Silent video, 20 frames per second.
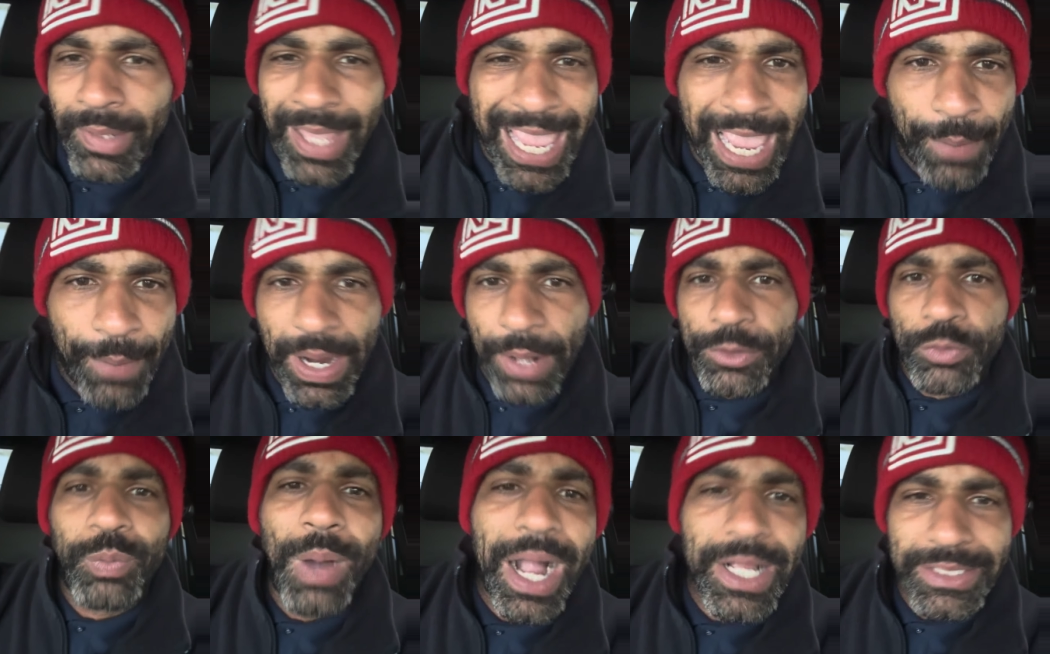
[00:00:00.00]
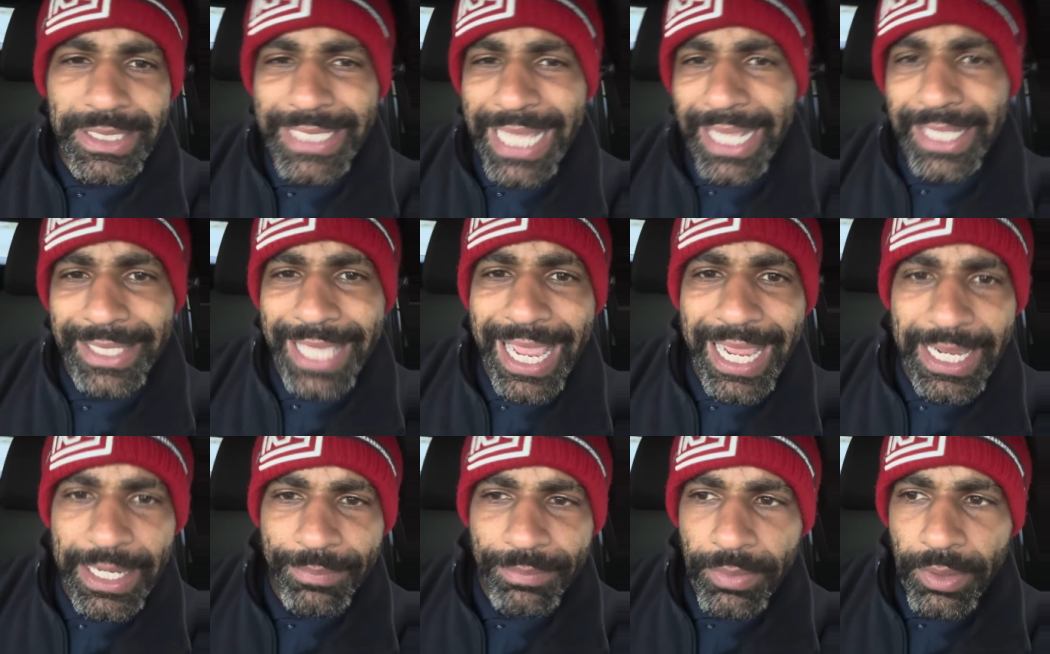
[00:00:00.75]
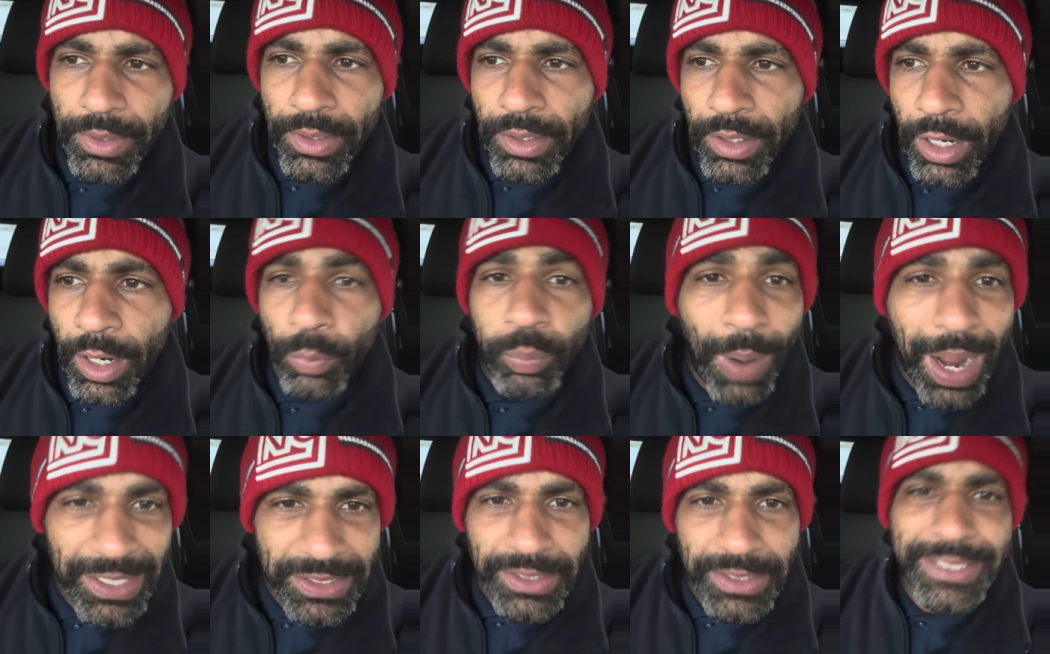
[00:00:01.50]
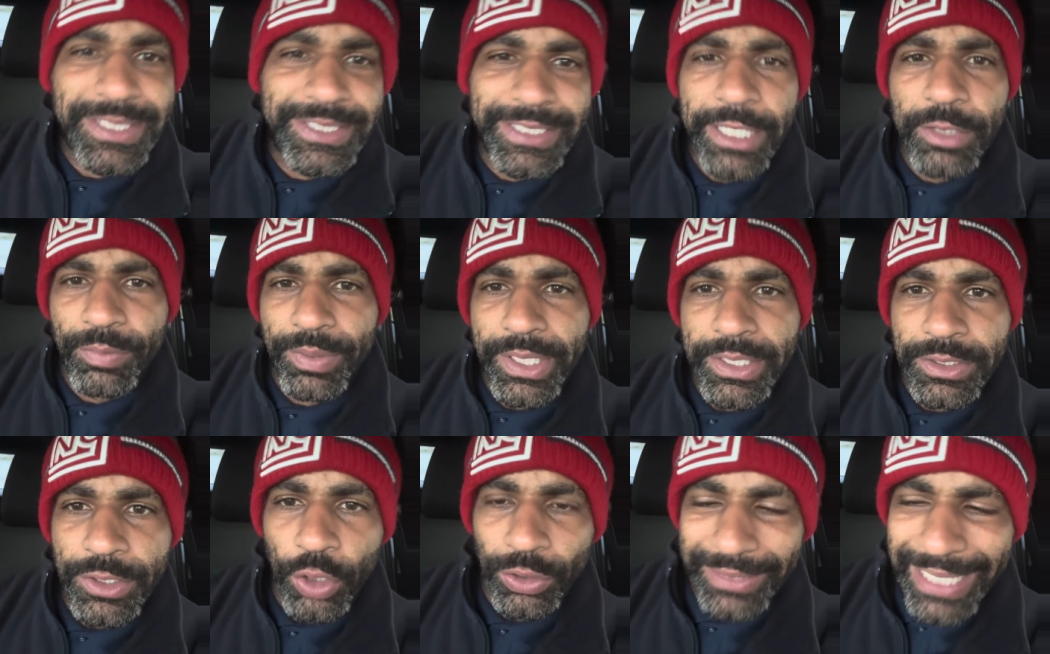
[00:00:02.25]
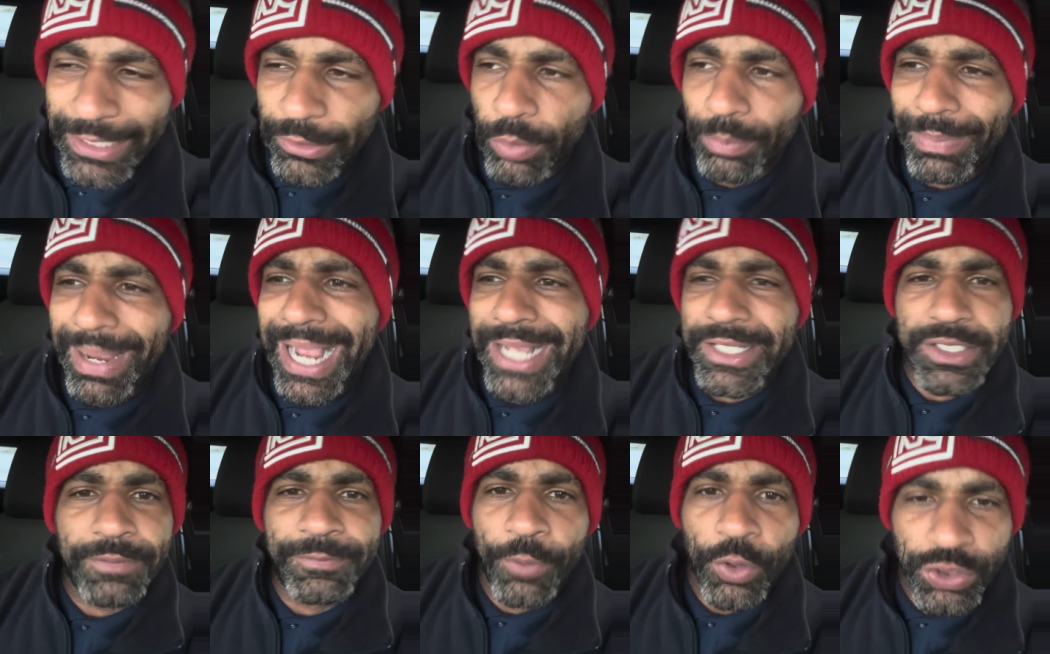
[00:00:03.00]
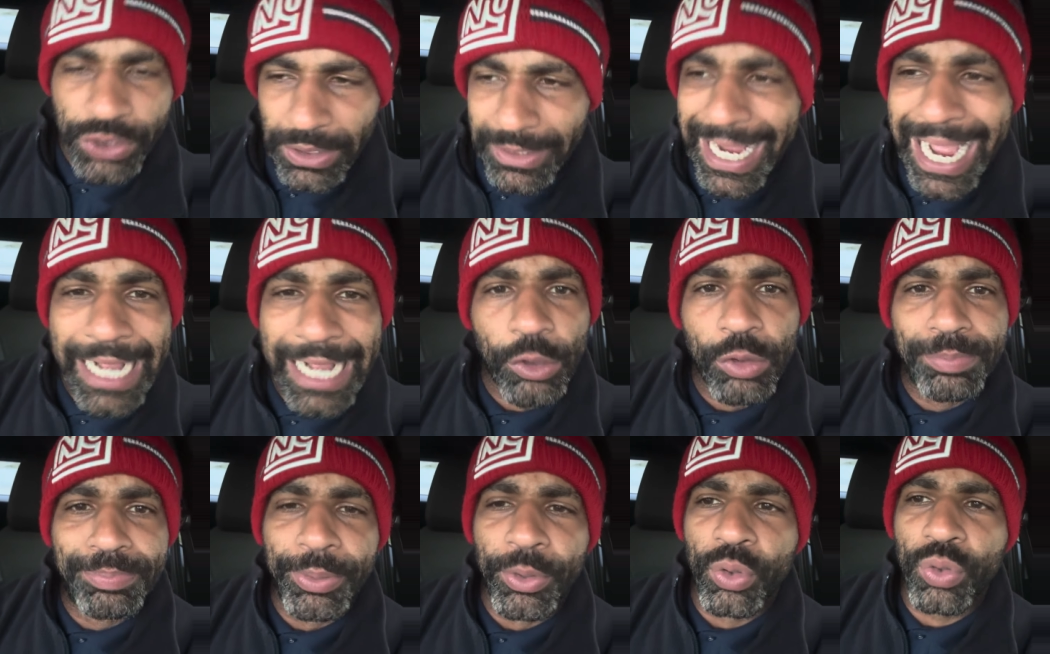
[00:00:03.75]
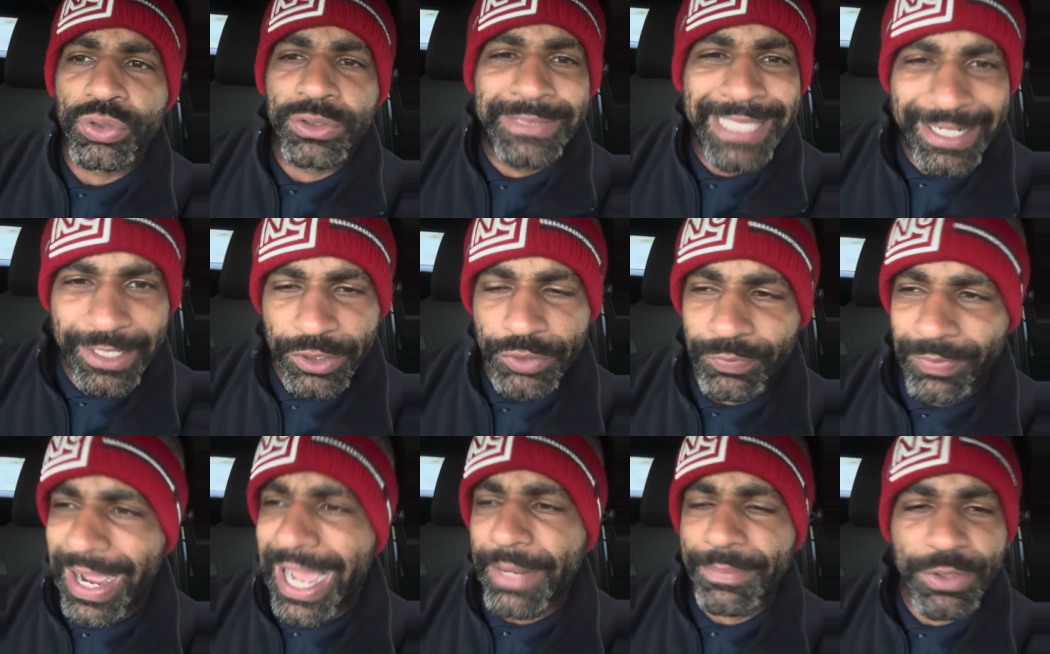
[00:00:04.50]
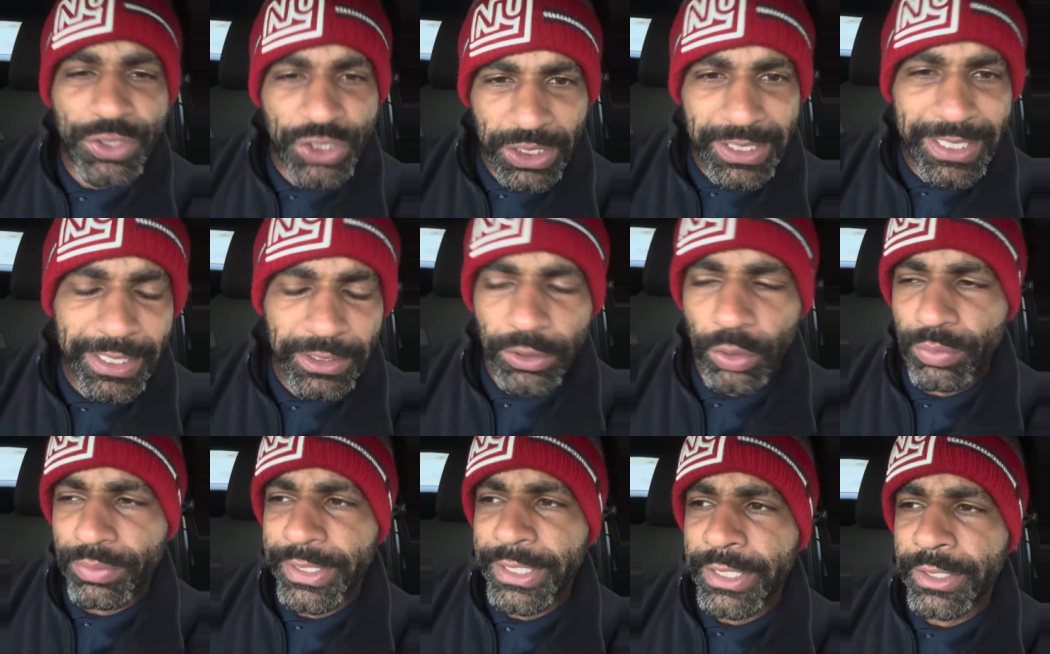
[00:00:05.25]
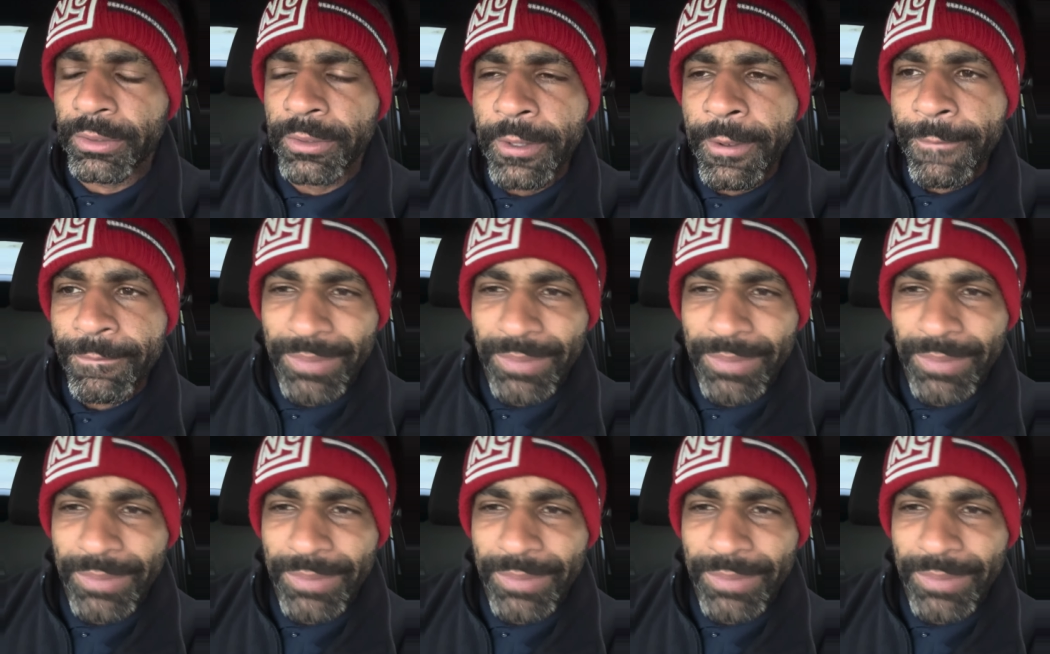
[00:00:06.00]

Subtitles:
And when I was watching that game, watching the series, the Orlando Magic versus Chicago Bulls, Dennis Rodman, Shaquille O'Neal,